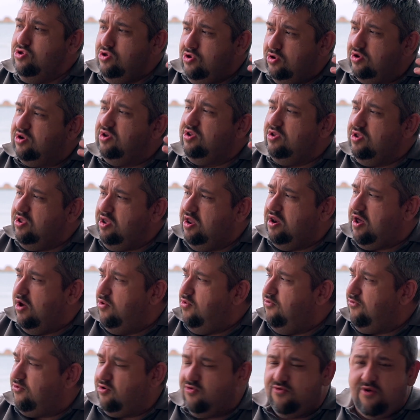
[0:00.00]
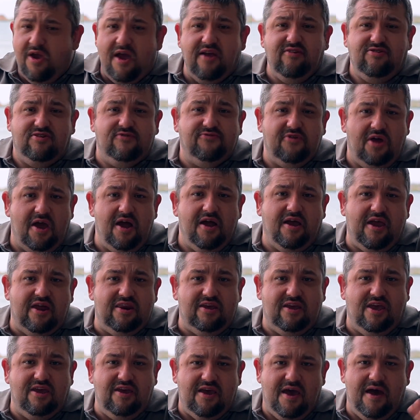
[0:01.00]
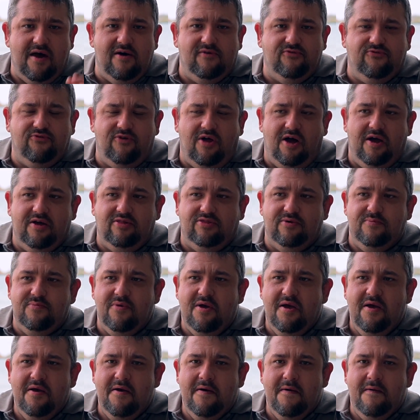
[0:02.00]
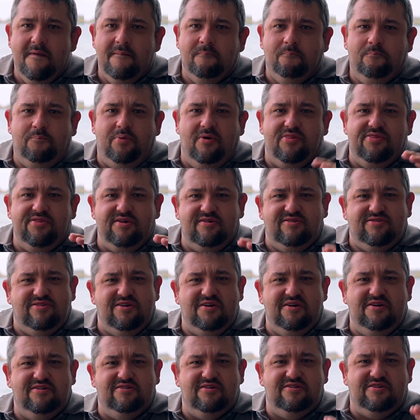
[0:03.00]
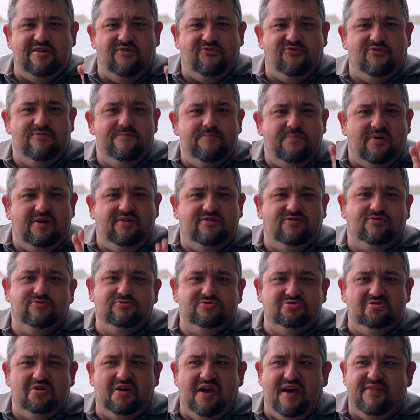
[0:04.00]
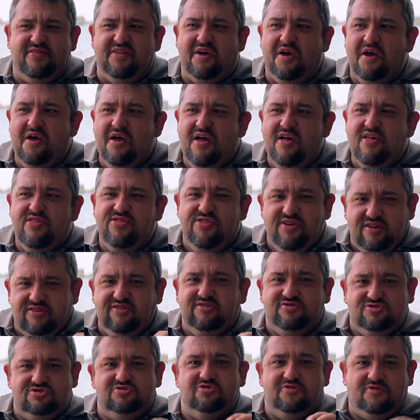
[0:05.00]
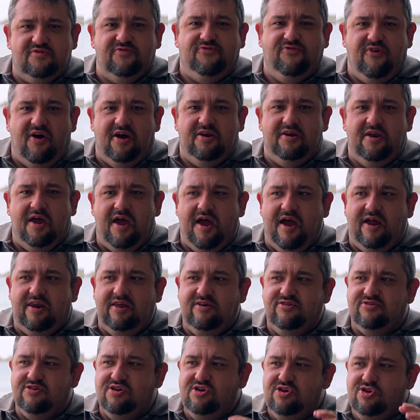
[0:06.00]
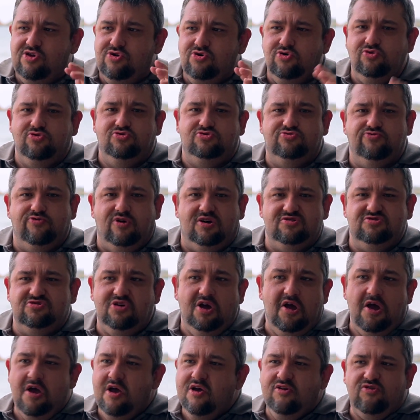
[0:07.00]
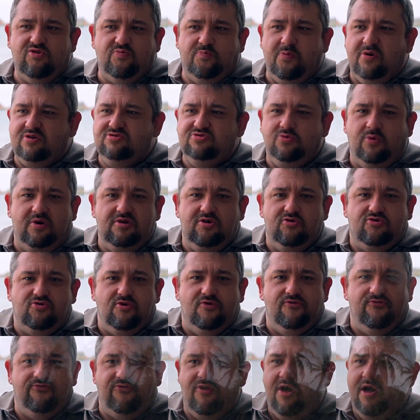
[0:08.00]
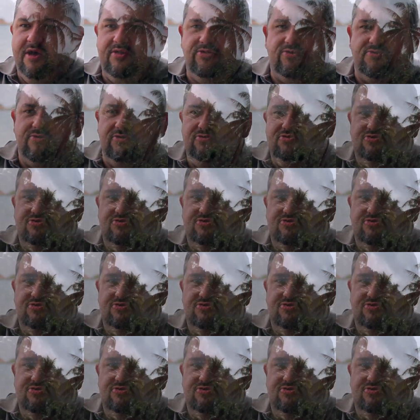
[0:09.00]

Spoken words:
you can, you know, creatively I get a kick out of flying them. But this thing is a different beast altogether. This is just fun, and it's a huge rush, especially when you're sort of flying through